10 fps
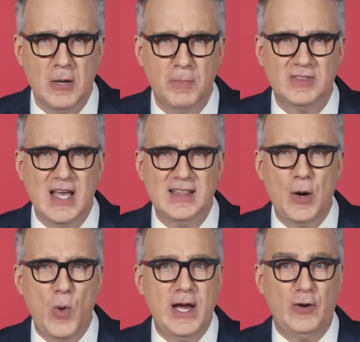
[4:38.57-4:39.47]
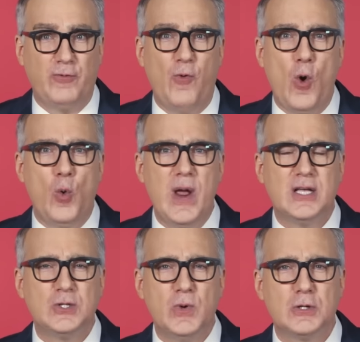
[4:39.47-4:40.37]
But then they waited 4
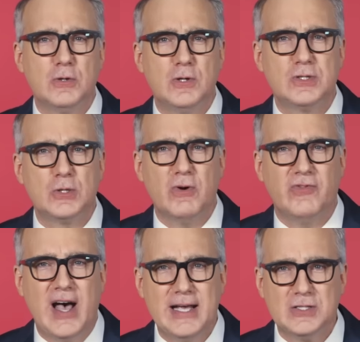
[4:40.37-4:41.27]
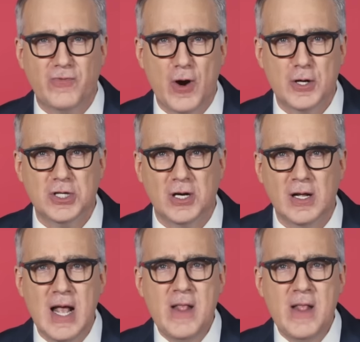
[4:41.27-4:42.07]
weeks to introduce the revised version.